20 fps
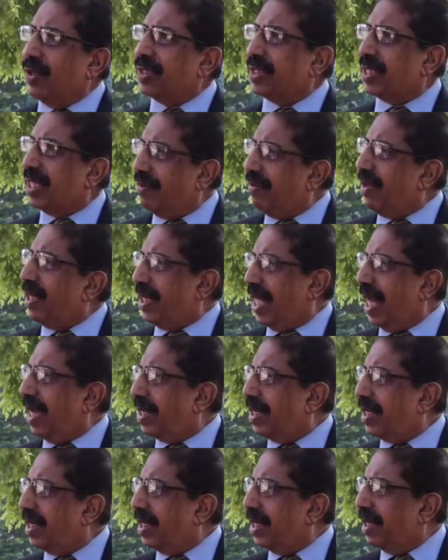was given
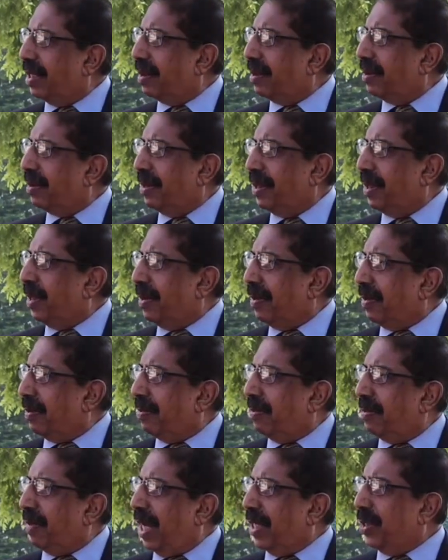that,
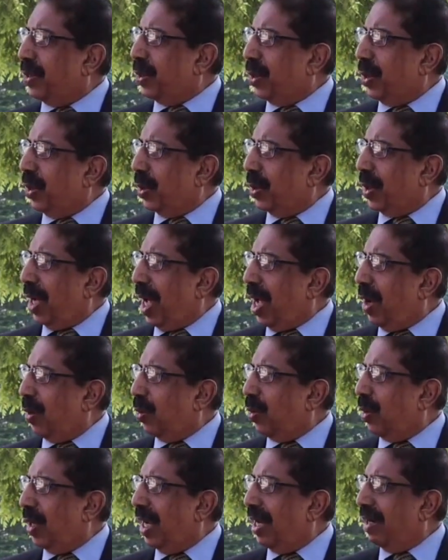I don't know
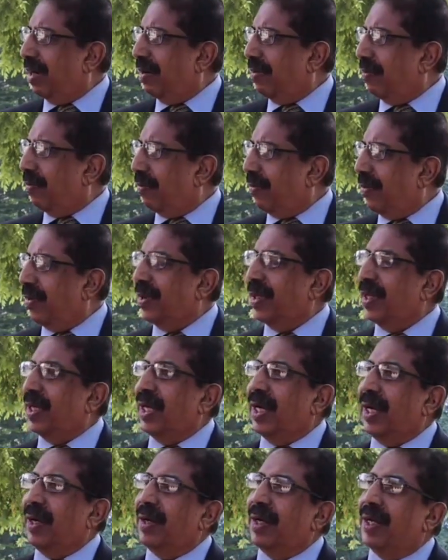how and
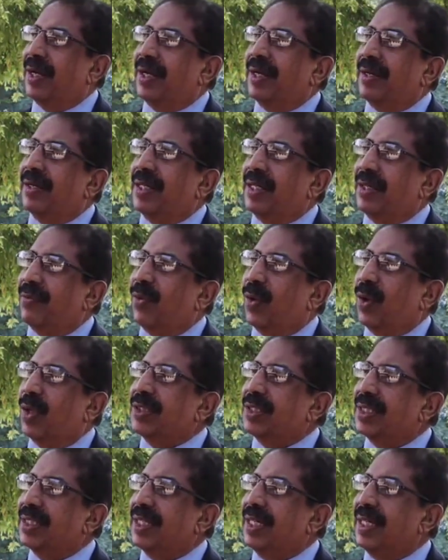
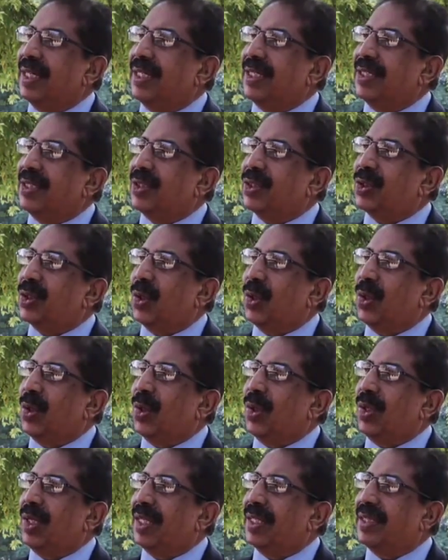was.
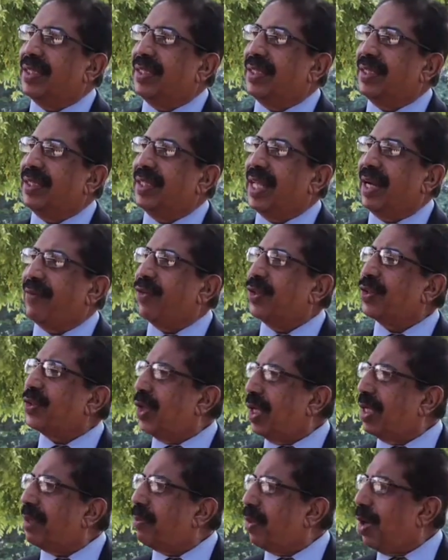So that
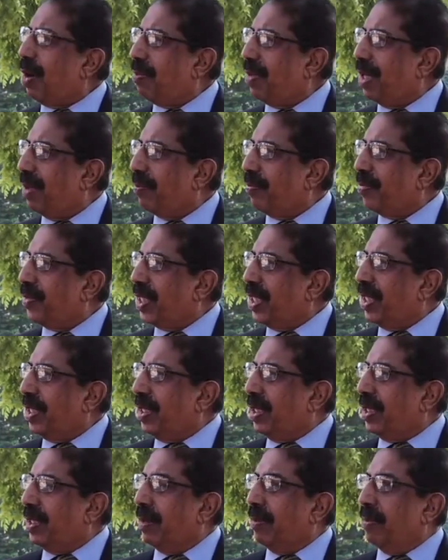was not a problem.
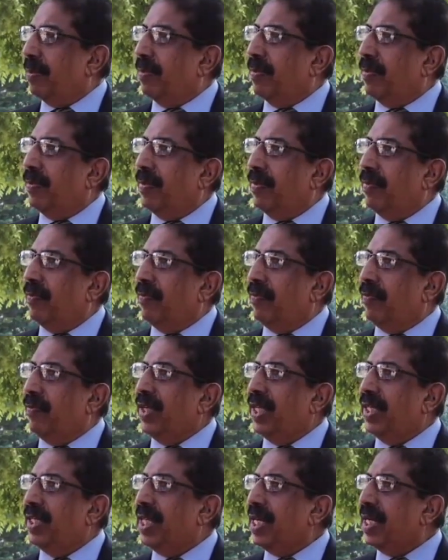
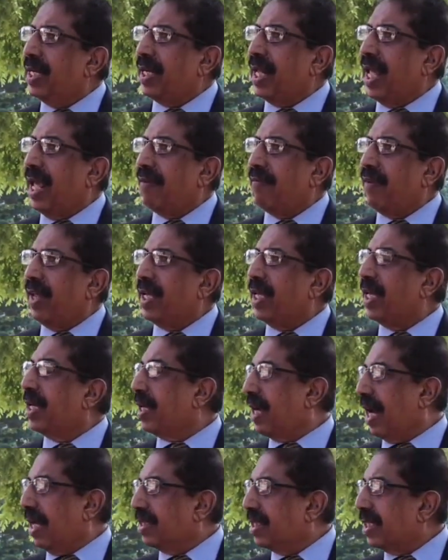We didn't have
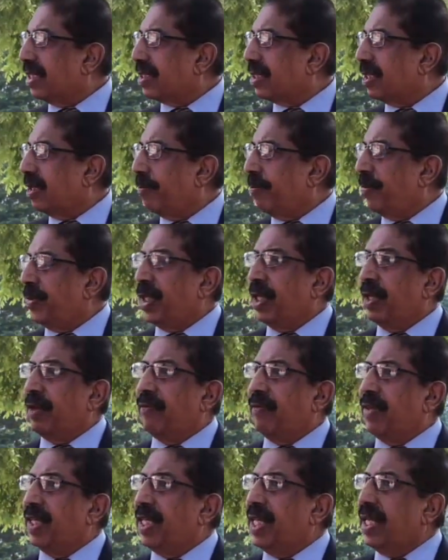any grudges.
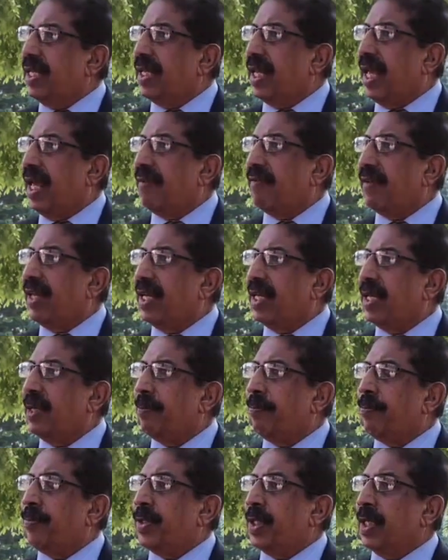We didn't have
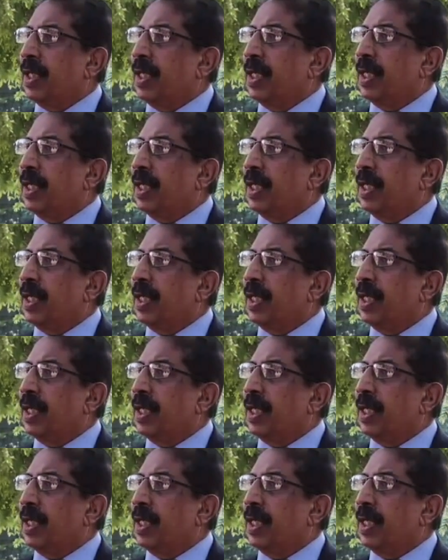any